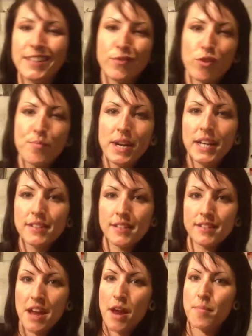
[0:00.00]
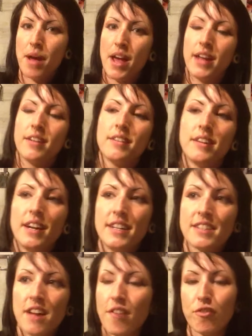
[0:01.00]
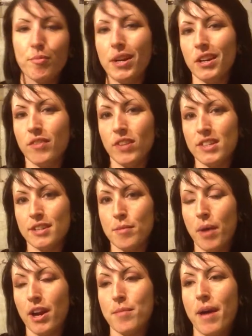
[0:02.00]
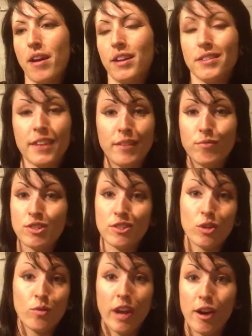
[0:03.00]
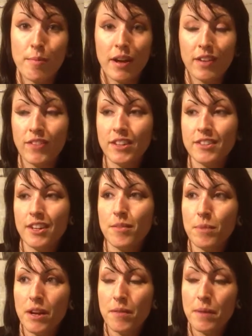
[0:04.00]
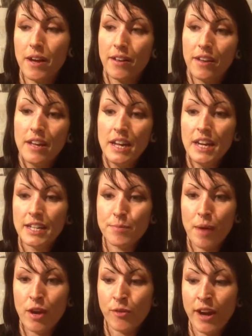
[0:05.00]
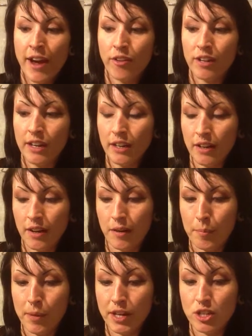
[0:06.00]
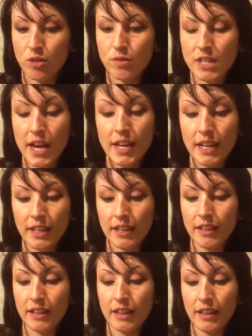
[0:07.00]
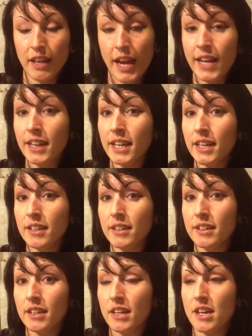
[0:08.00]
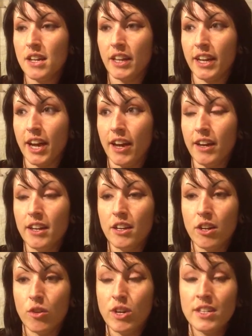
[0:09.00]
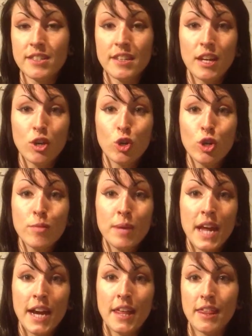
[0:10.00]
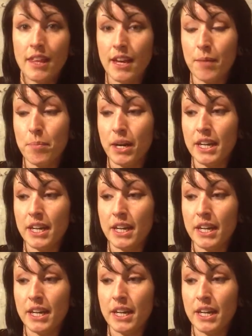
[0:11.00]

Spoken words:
for me to stand by. It's not for me to convince anybody about it, because I just don't care about convincing anybody about it. It's my reality. I do take it lightly. Like, it could be anything, but